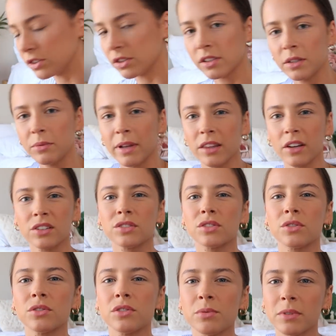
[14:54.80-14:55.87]
usually when those
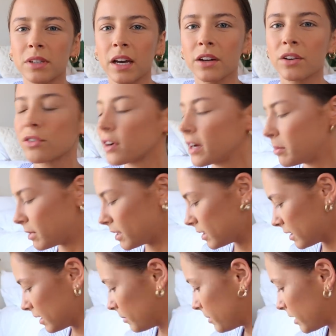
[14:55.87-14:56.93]
thoughts would like creep in
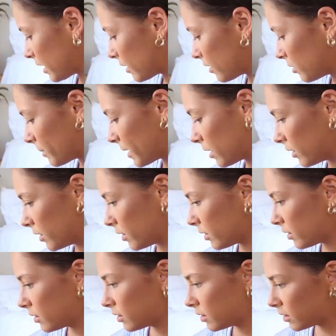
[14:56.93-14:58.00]
and I'd be like, oh my god,
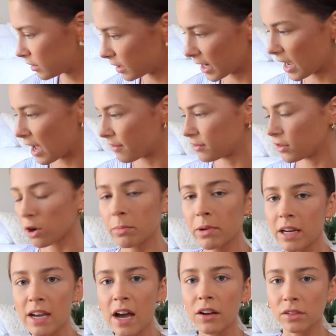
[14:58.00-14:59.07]
I have
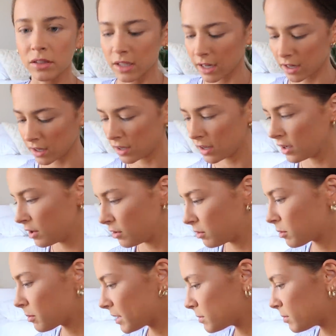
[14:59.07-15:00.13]
nobody else. Like,
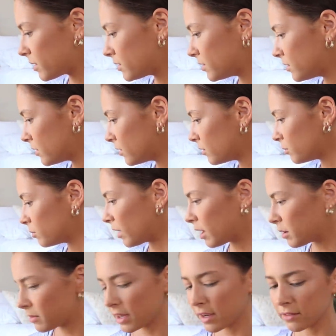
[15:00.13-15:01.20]
what am I supposed to do? Why
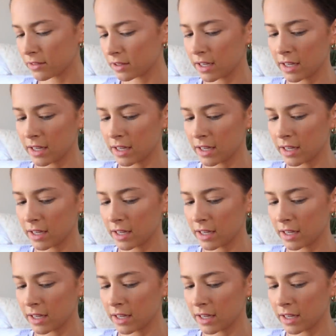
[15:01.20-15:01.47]
am I even